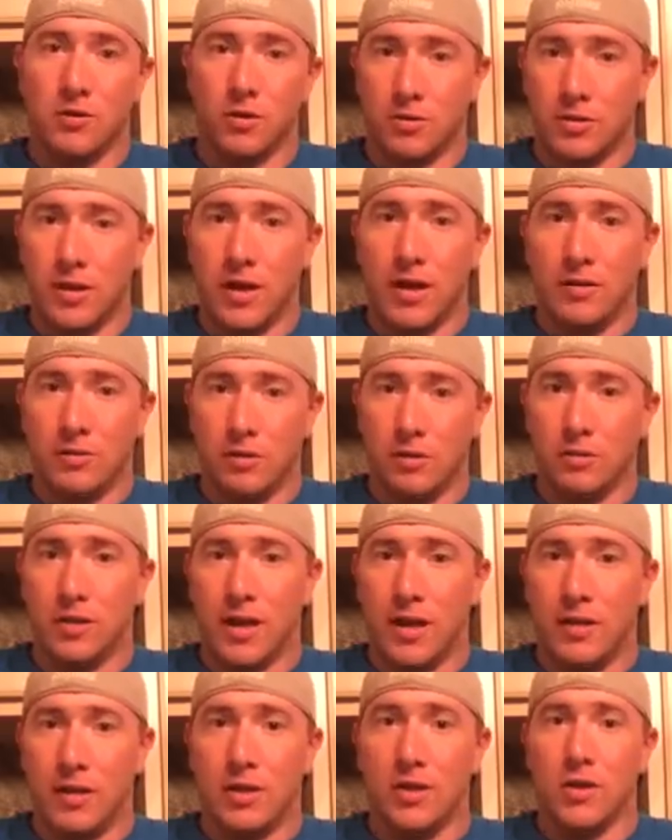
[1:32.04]
their
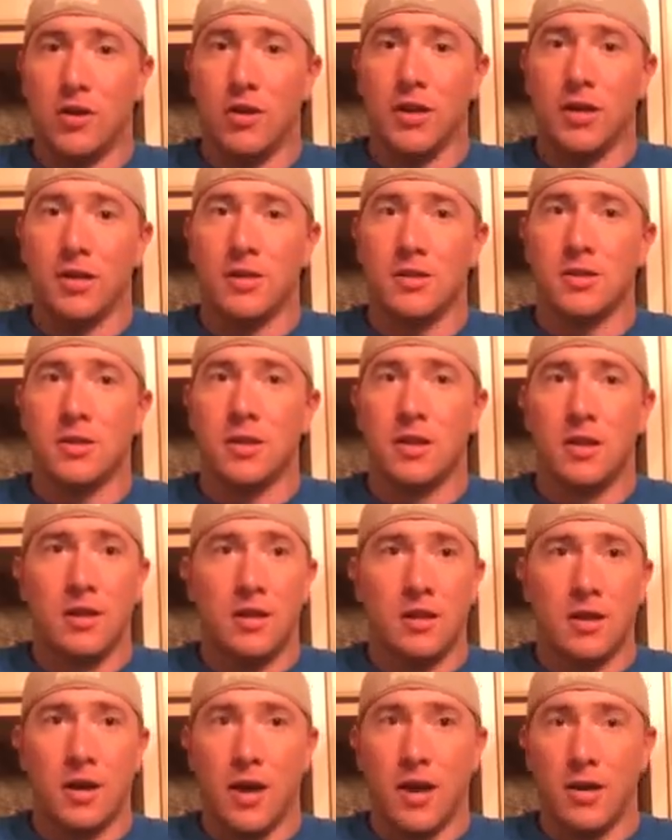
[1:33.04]
daily targets,
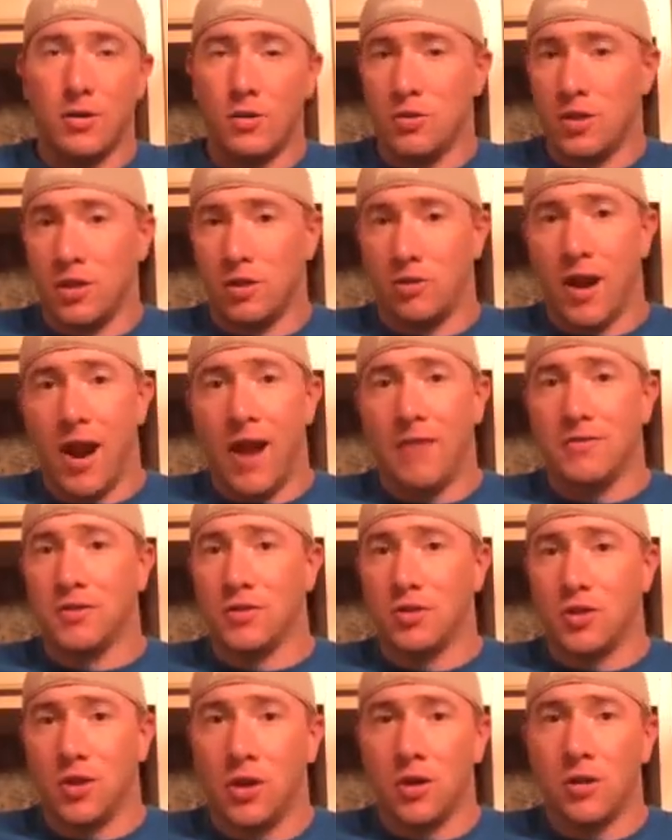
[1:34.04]
using graphs
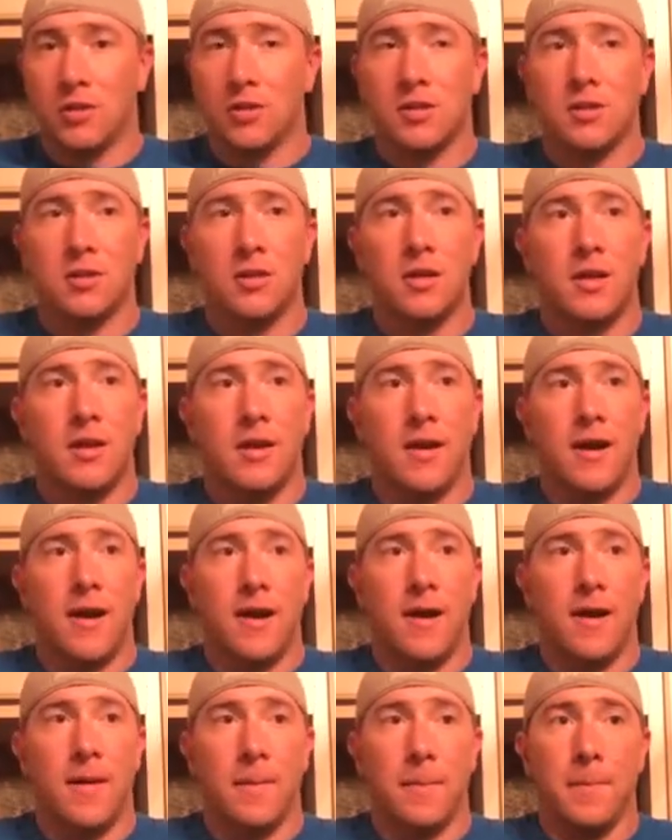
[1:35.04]
and charts.
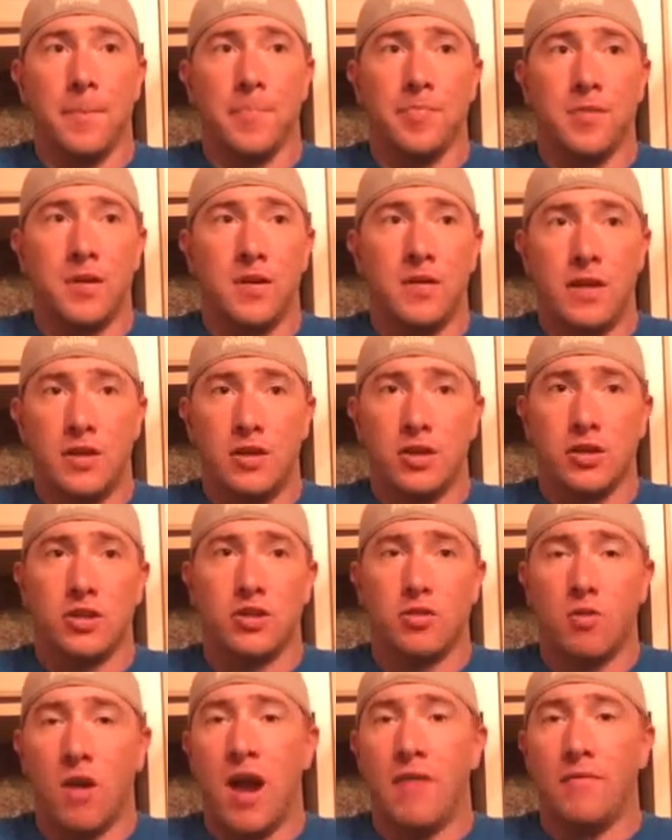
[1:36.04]
They
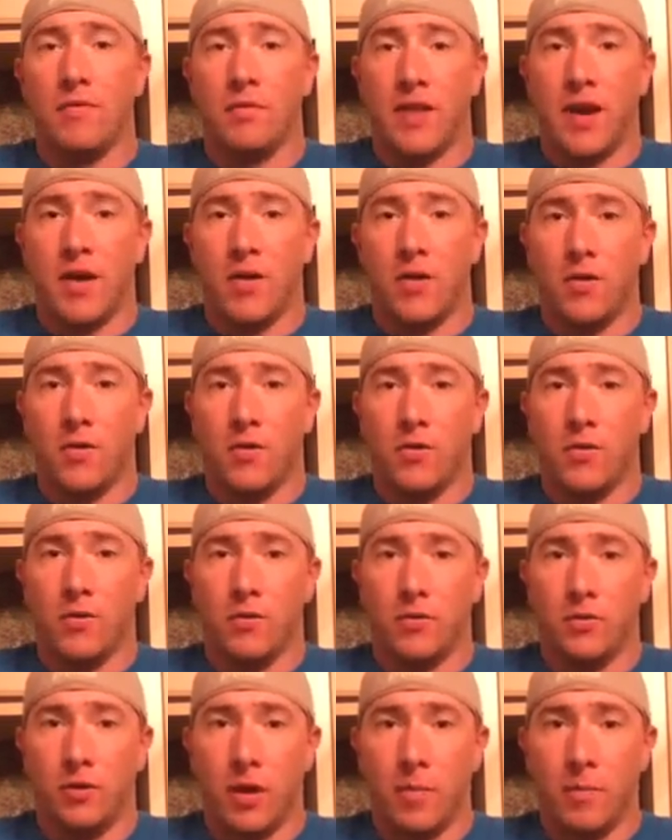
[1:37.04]
just thrive on that
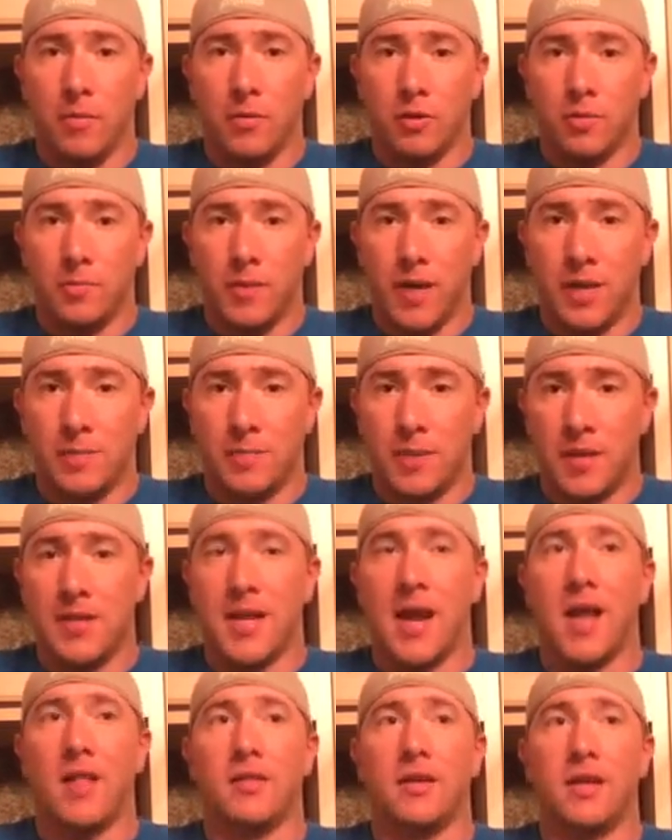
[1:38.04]
whole numbers-based
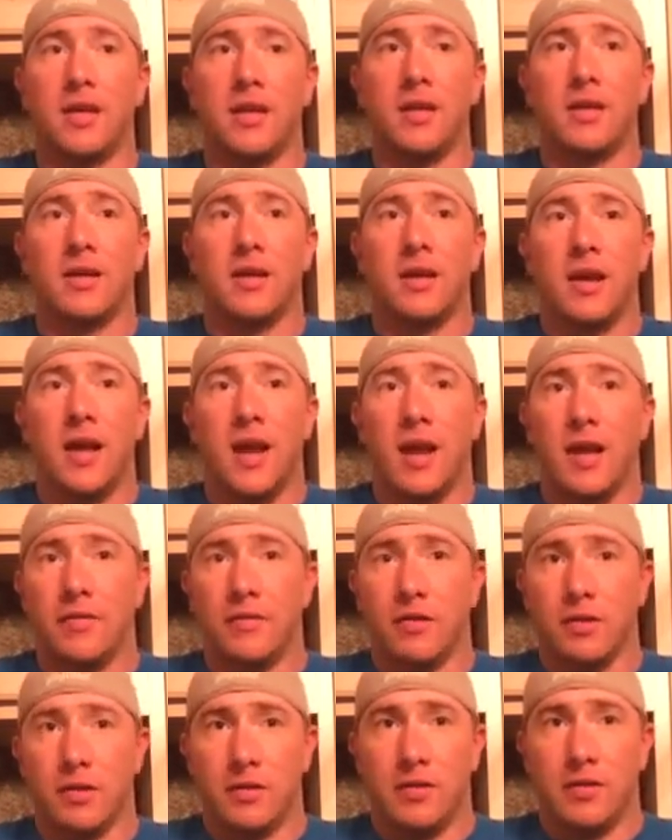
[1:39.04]
mentality, and
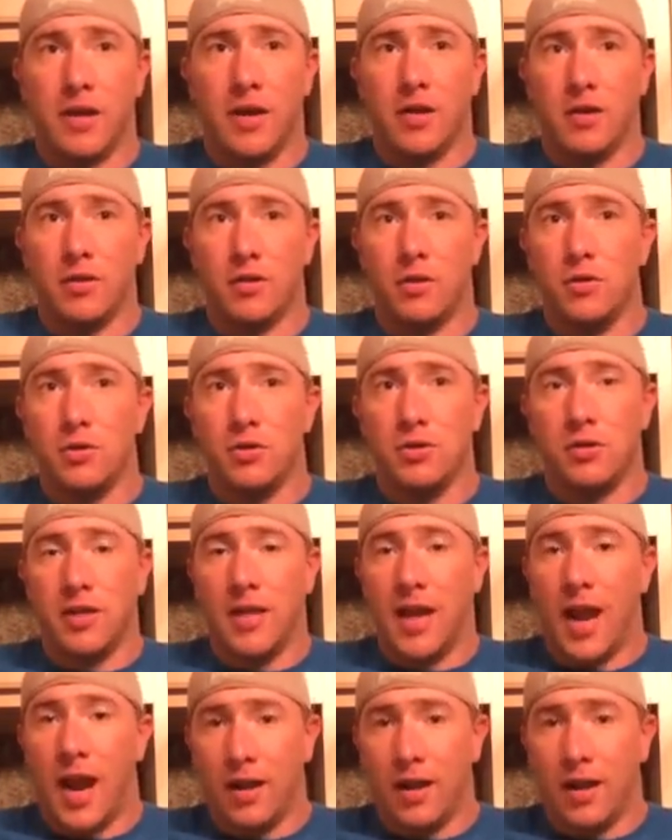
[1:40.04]
they are usually